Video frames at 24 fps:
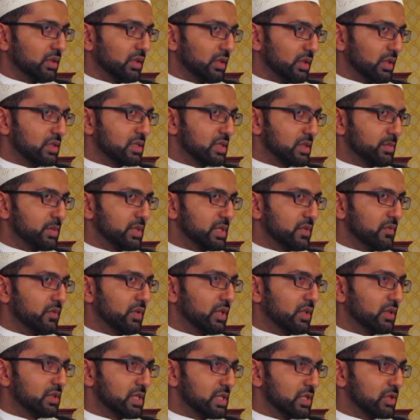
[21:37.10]
there's a
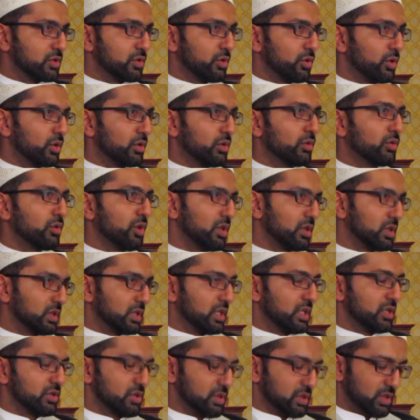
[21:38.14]
specific historical
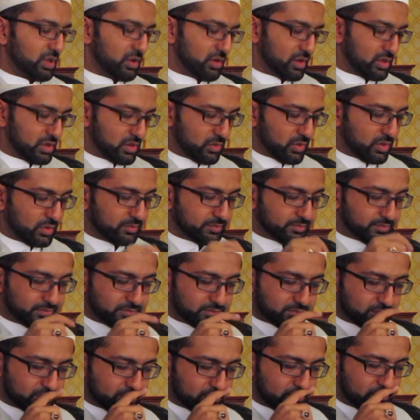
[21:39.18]
connotation here as well.